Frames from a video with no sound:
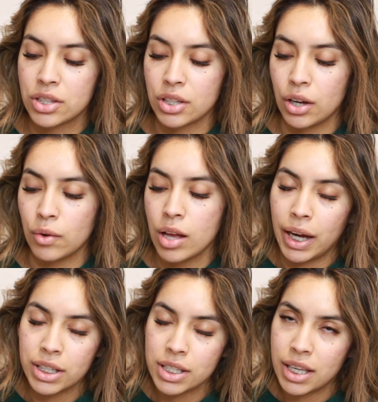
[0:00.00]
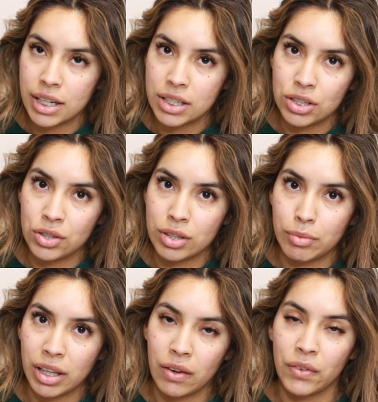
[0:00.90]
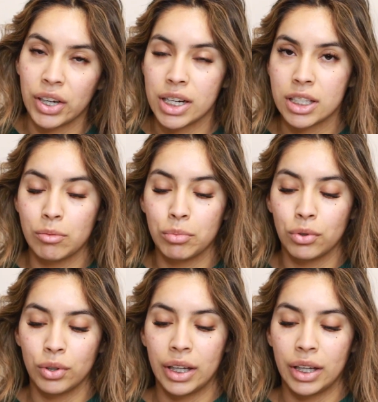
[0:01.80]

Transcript: So I just tend to do something very simple,